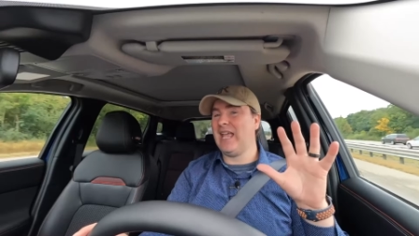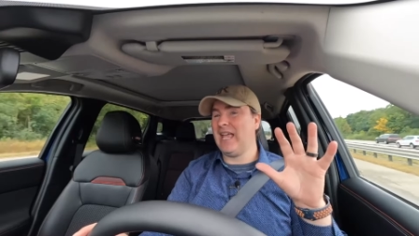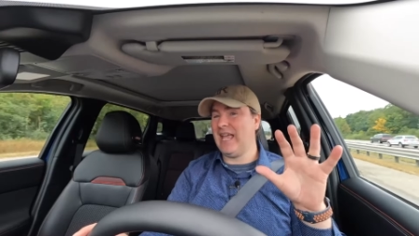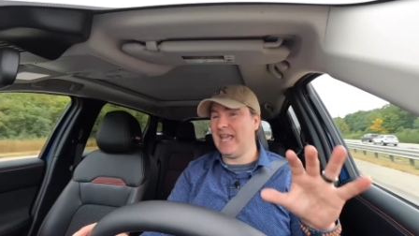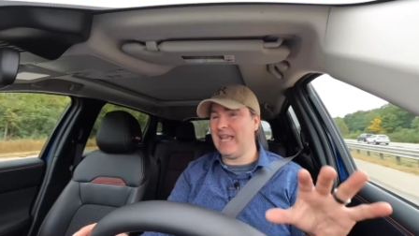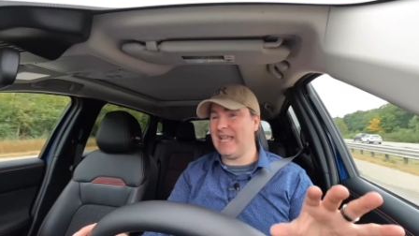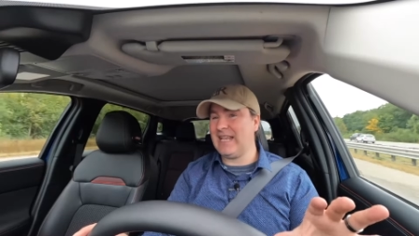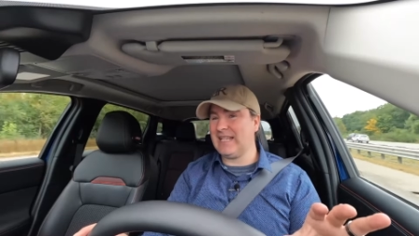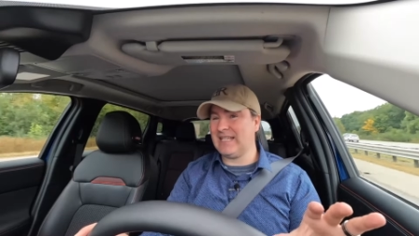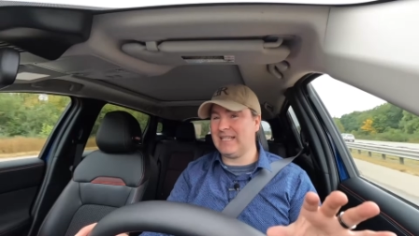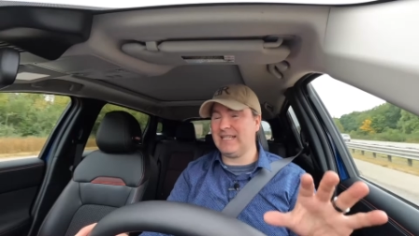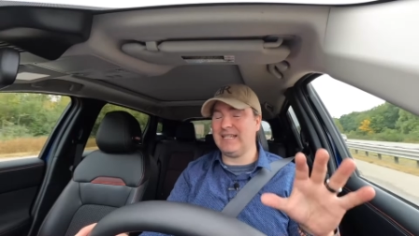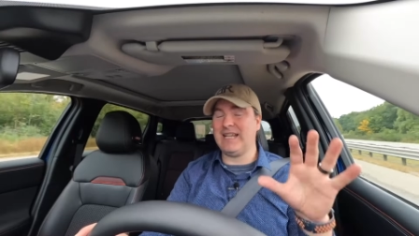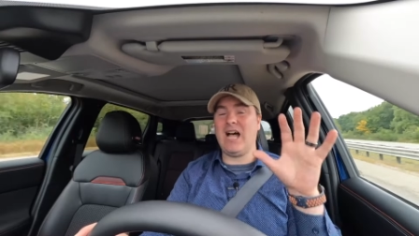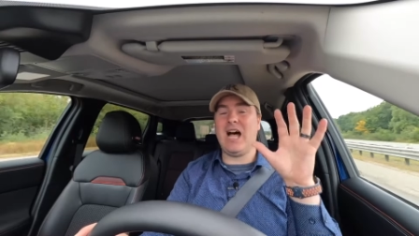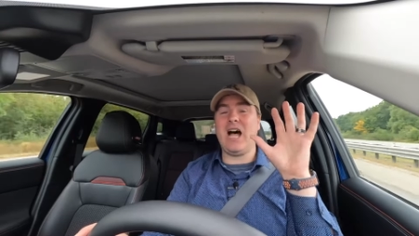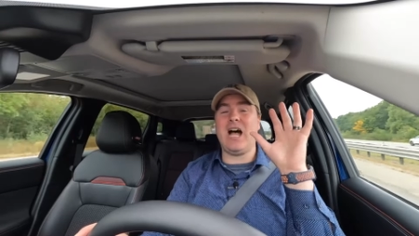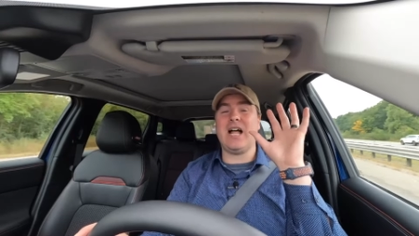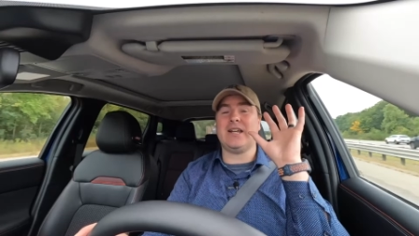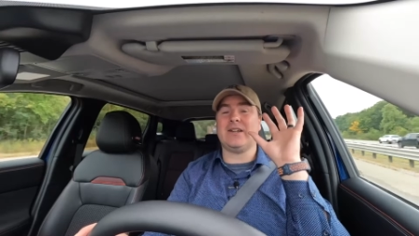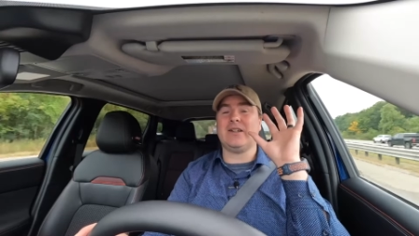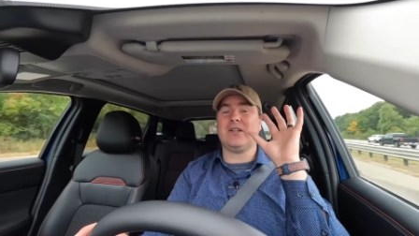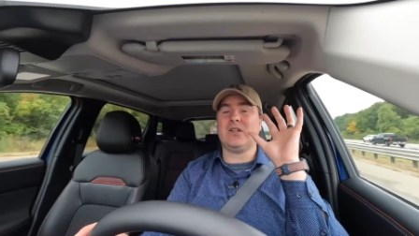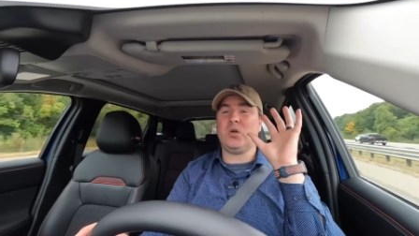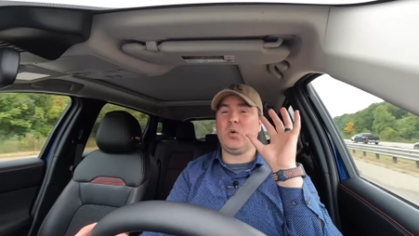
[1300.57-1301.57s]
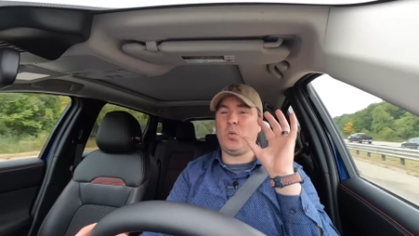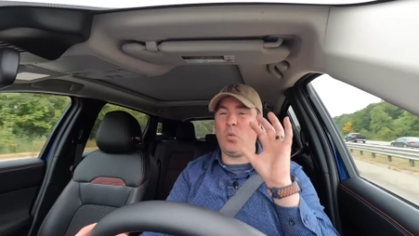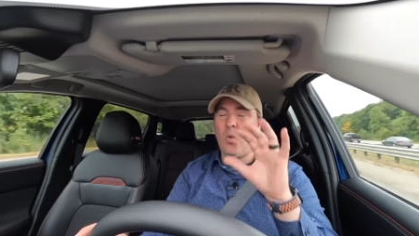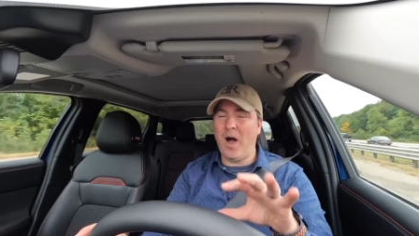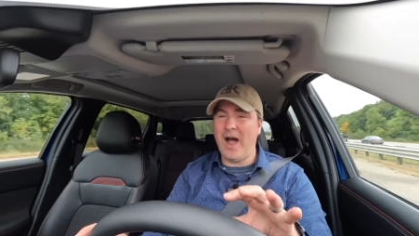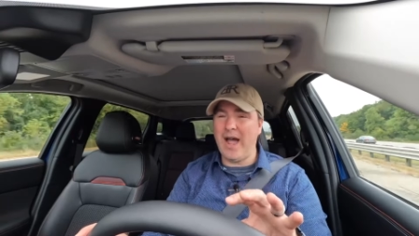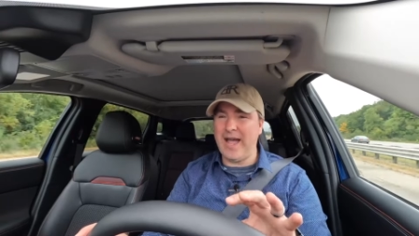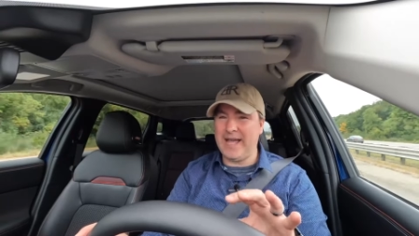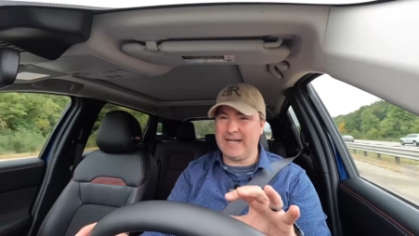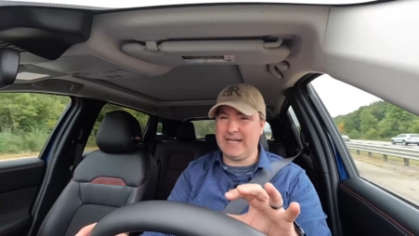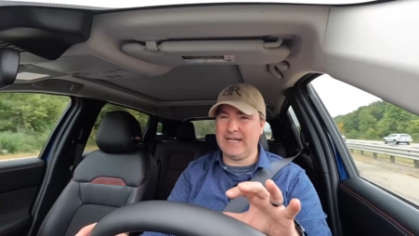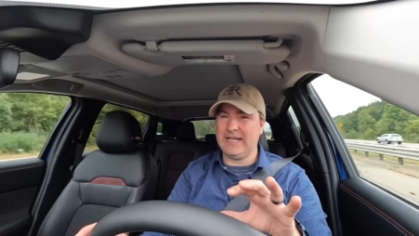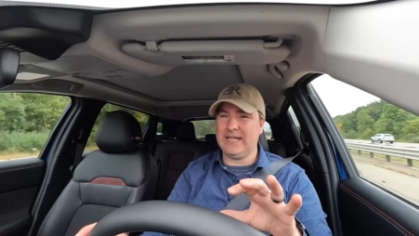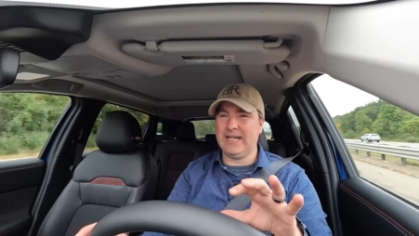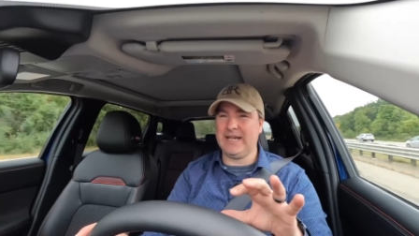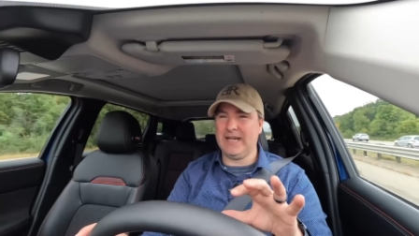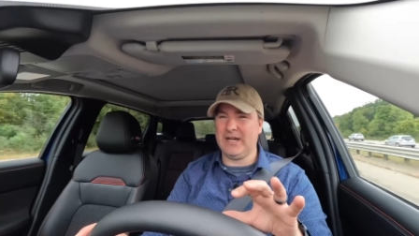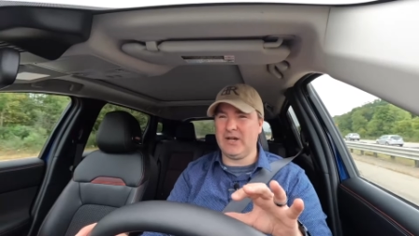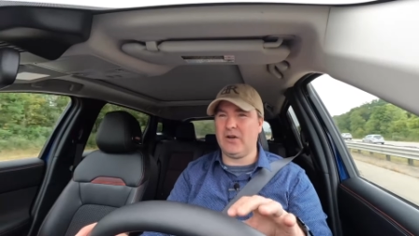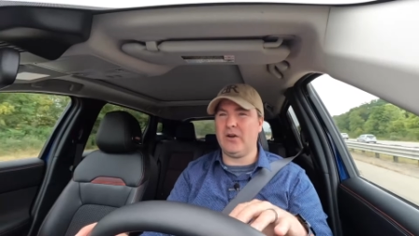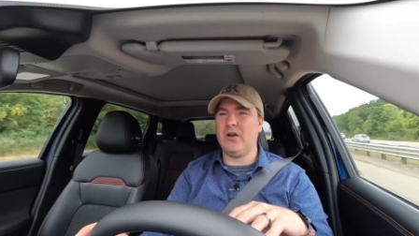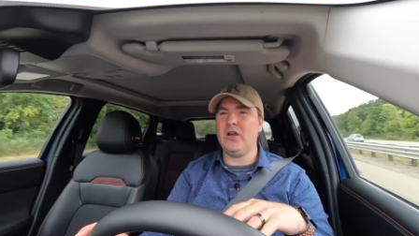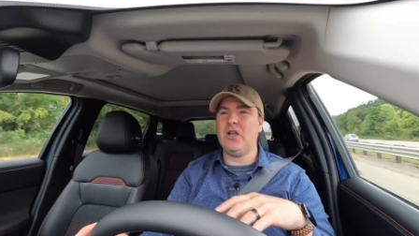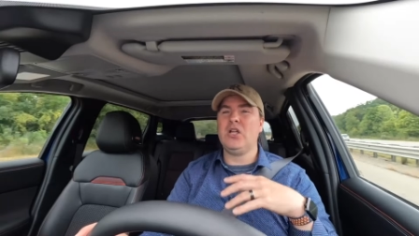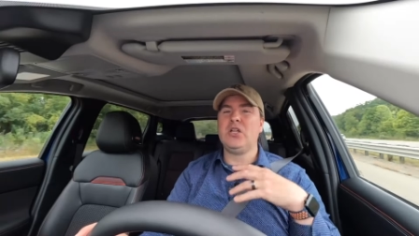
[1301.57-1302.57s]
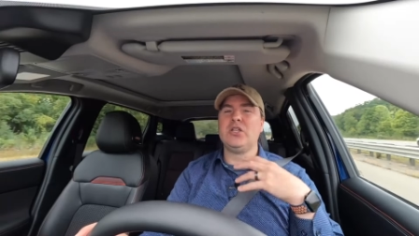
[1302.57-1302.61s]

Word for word: It's not quiet in here.